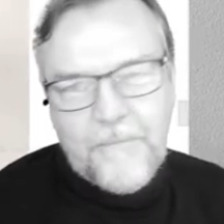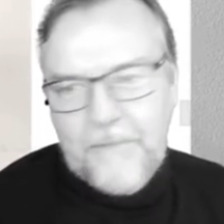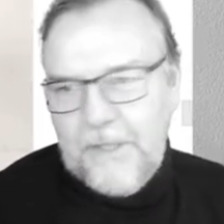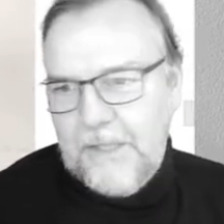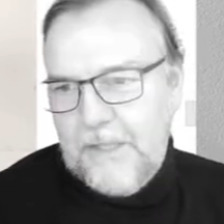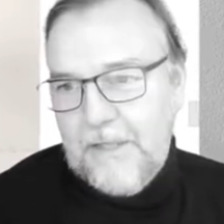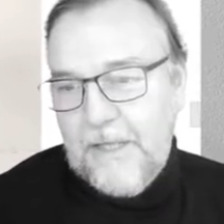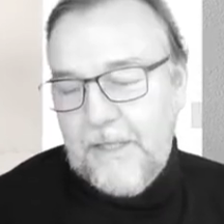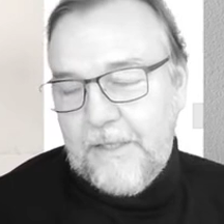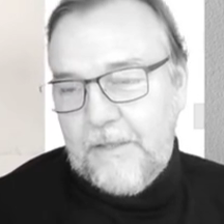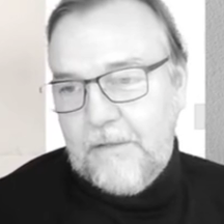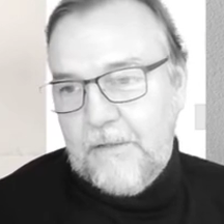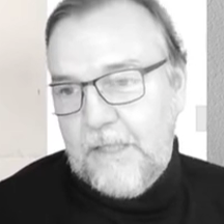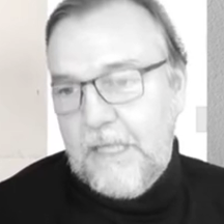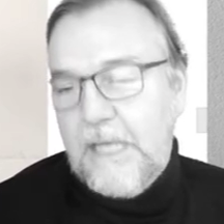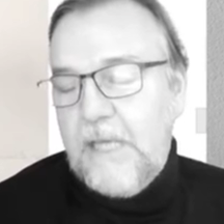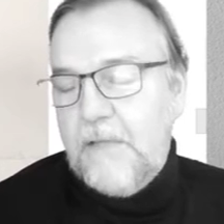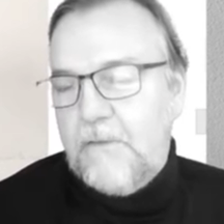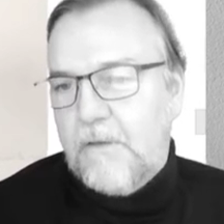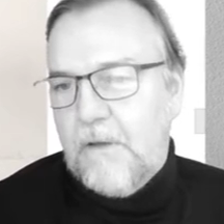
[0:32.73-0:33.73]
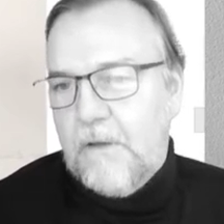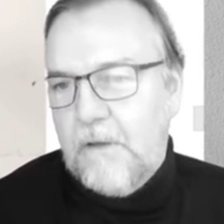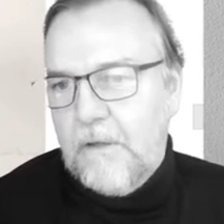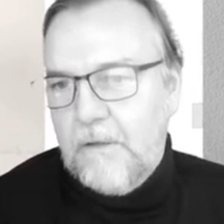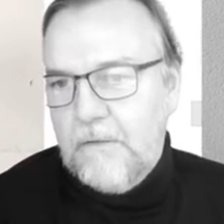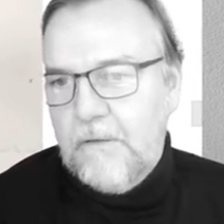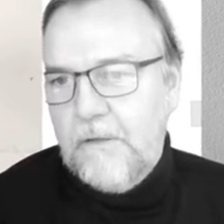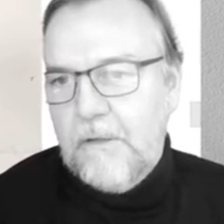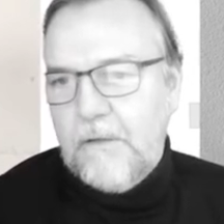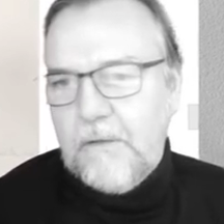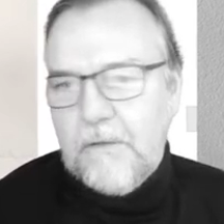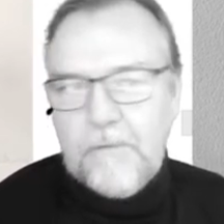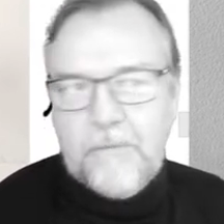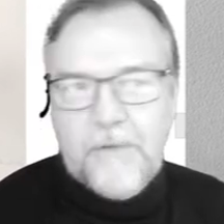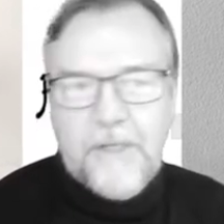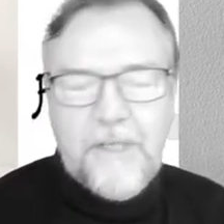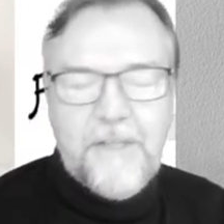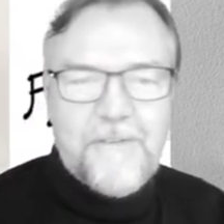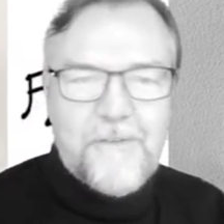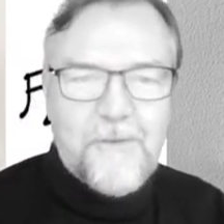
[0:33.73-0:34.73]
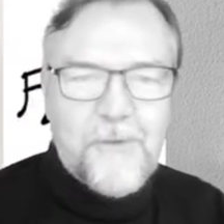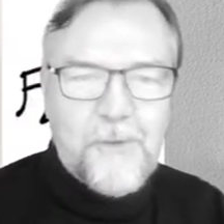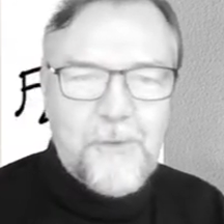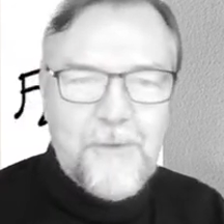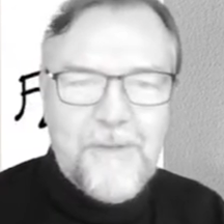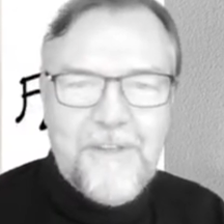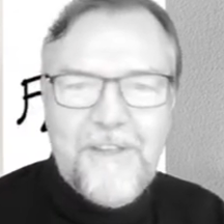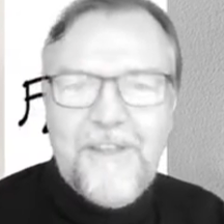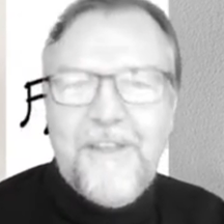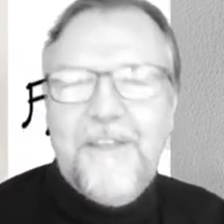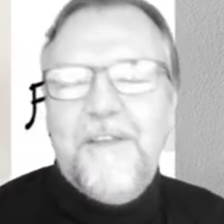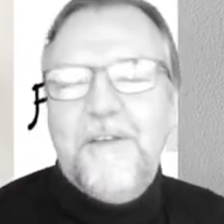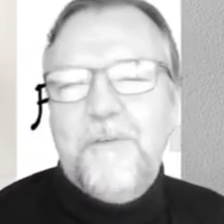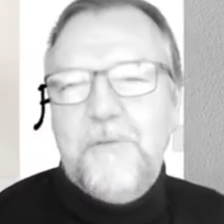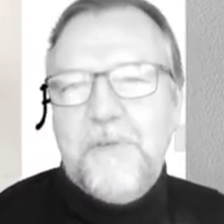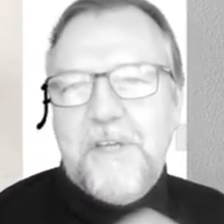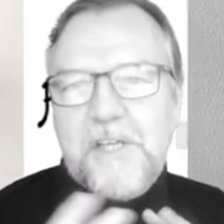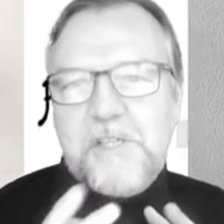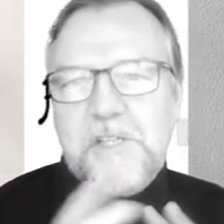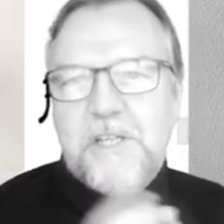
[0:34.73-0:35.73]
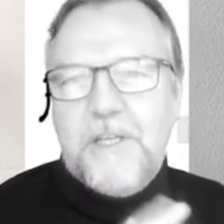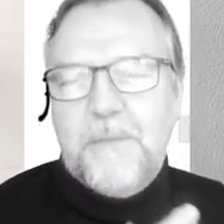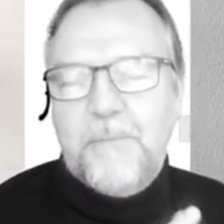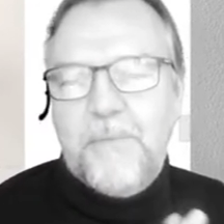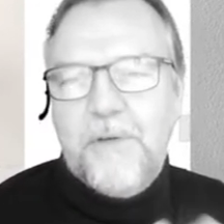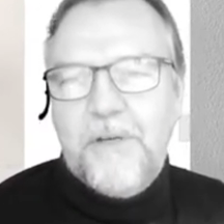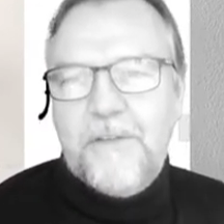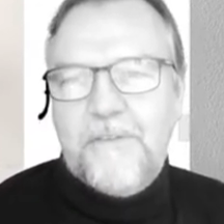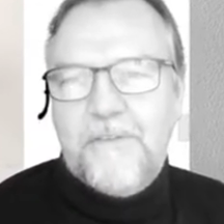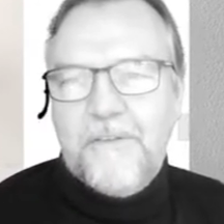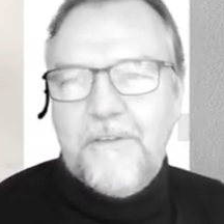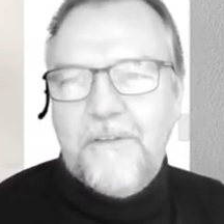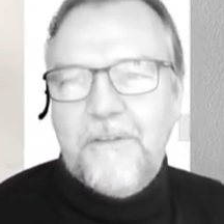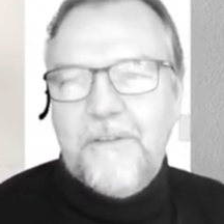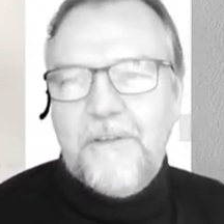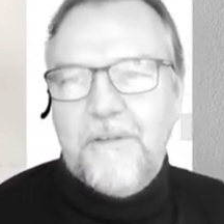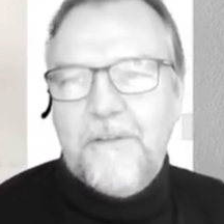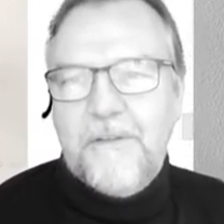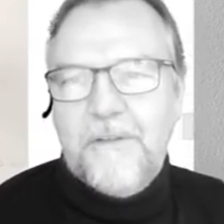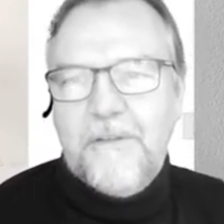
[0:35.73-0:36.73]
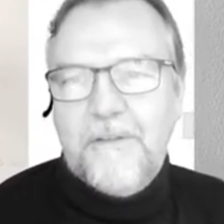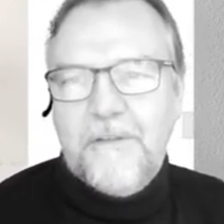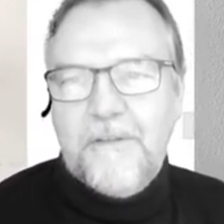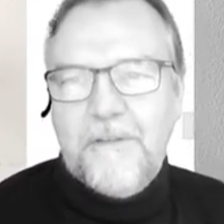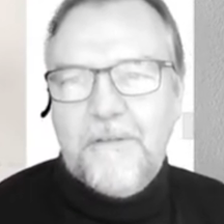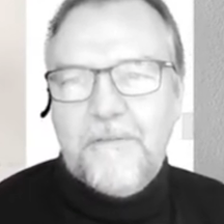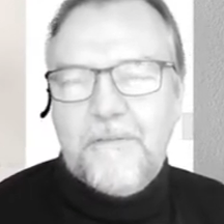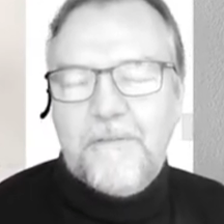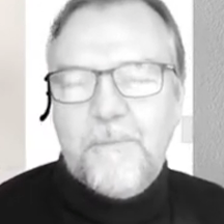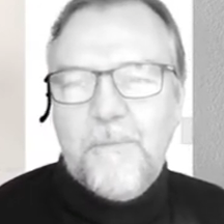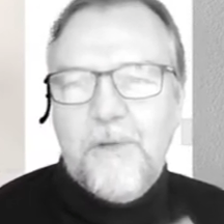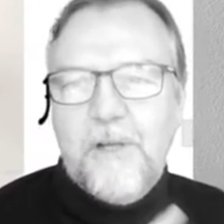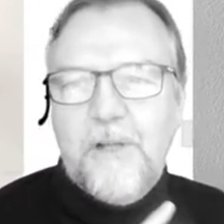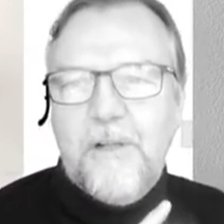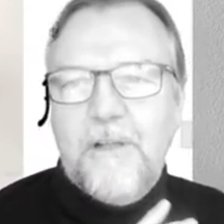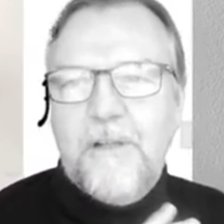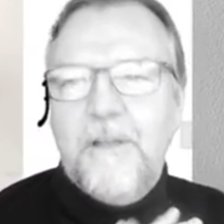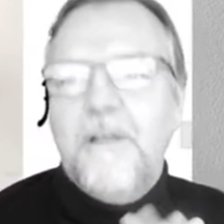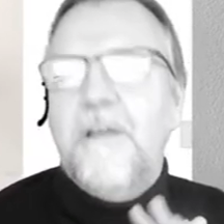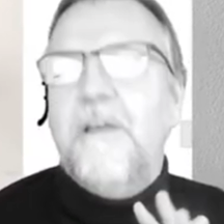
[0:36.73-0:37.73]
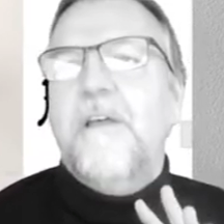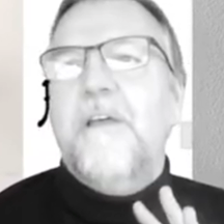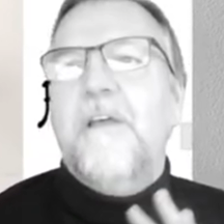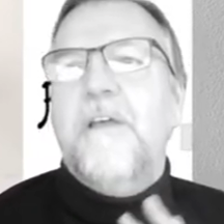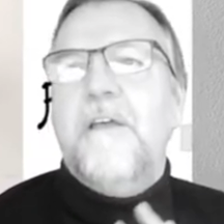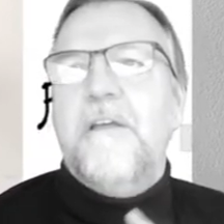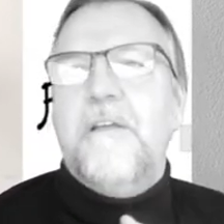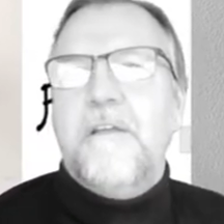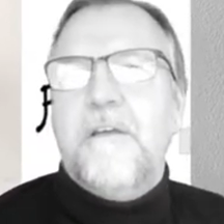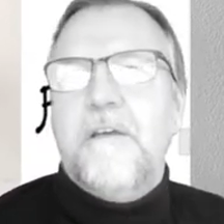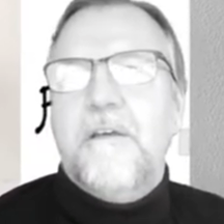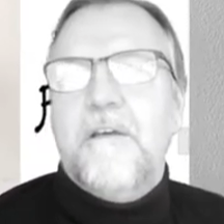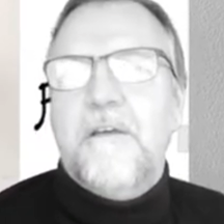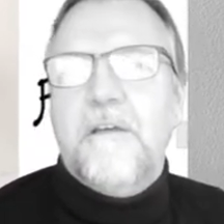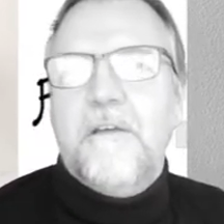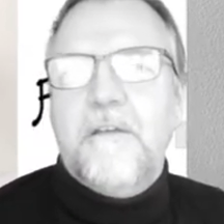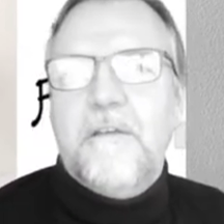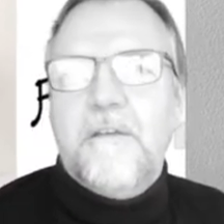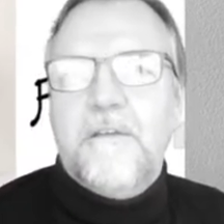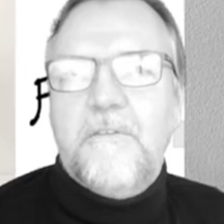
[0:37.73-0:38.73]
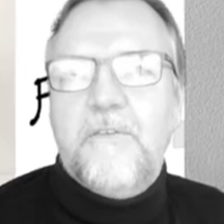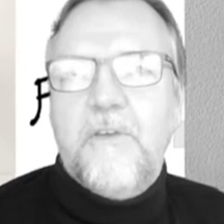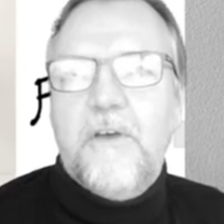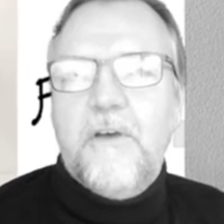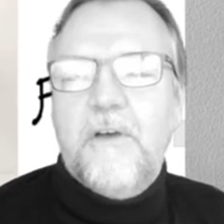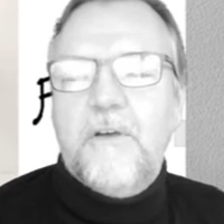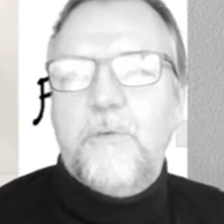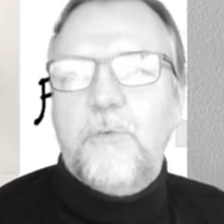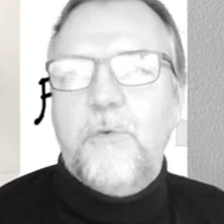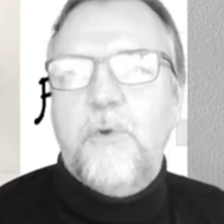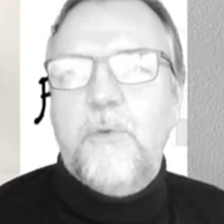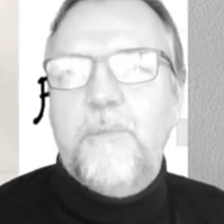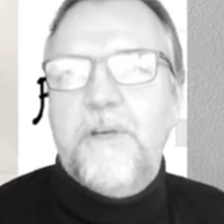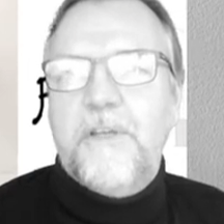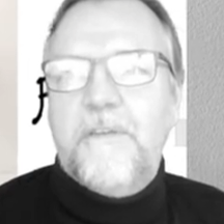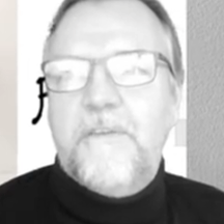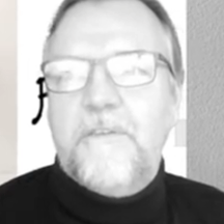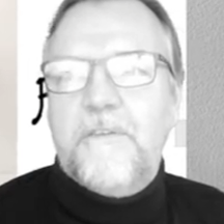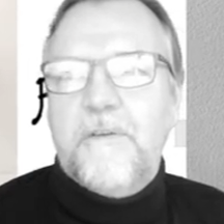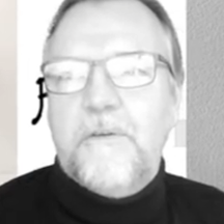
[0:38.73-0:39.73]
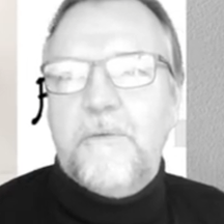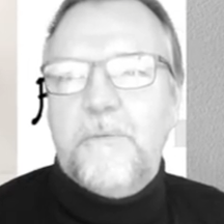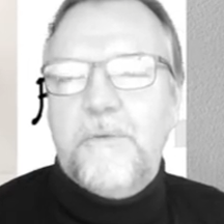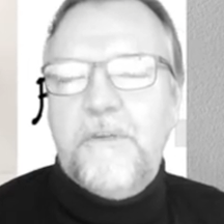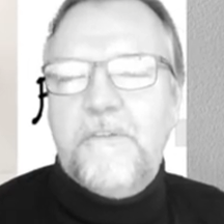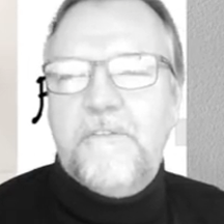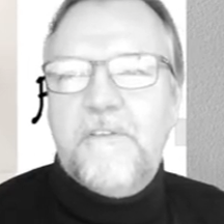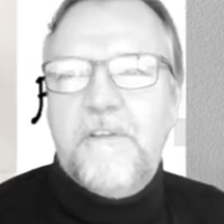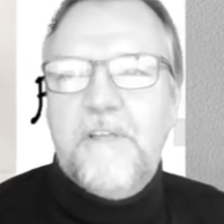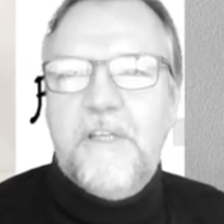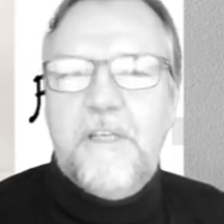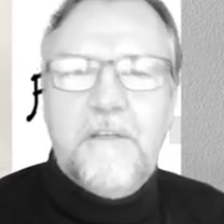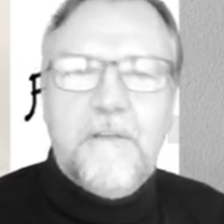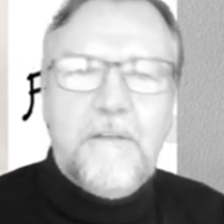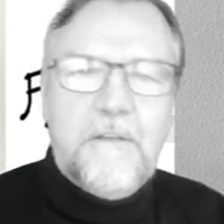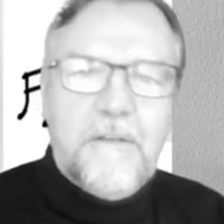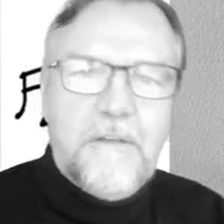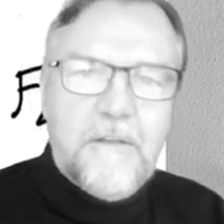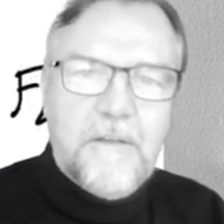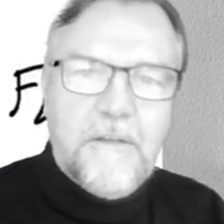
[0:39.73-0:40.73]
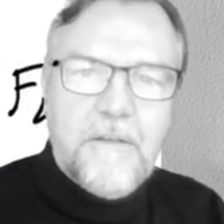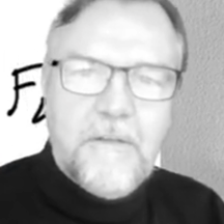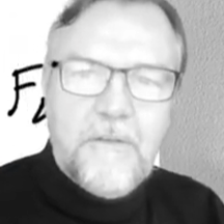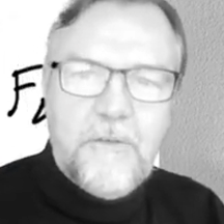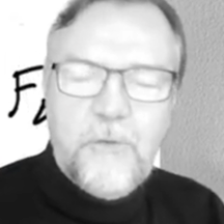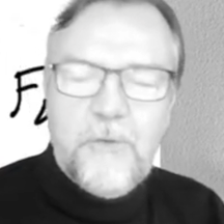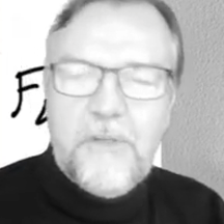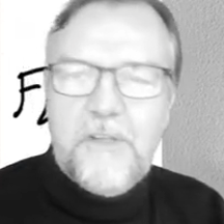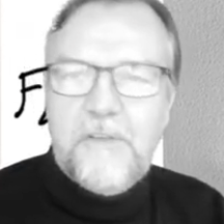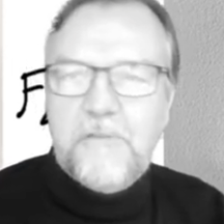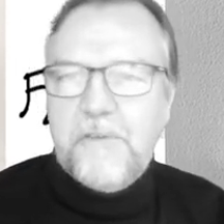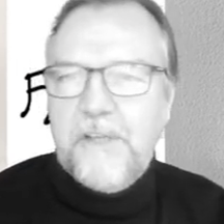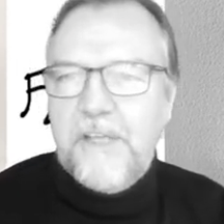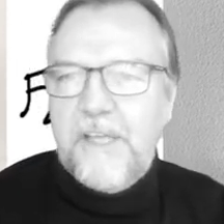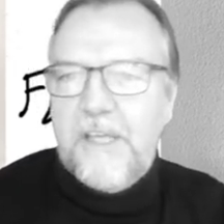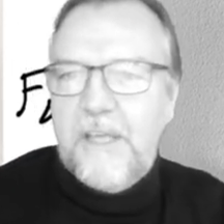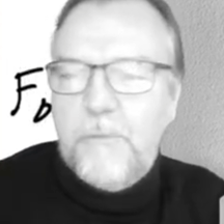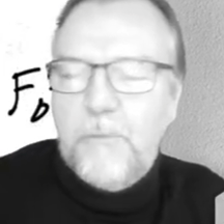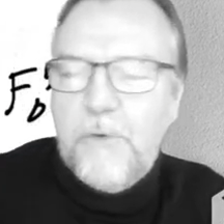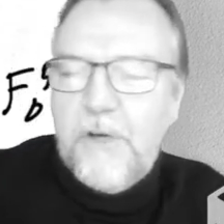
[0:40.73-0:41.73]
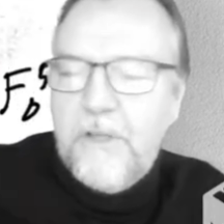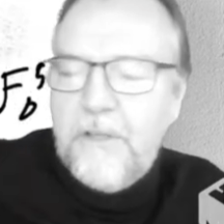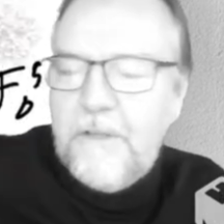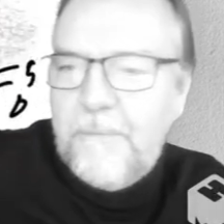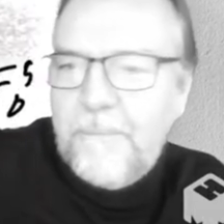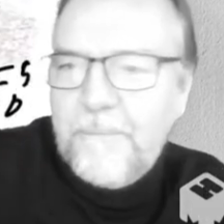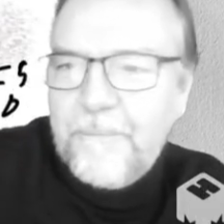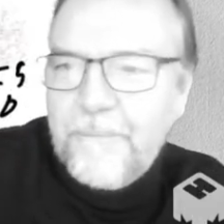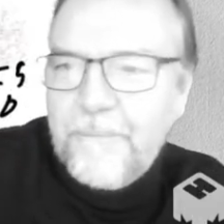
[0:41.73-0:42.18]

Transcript: Like a dog, right? So we actually bought a small dog robot recently, an Uni3 A1.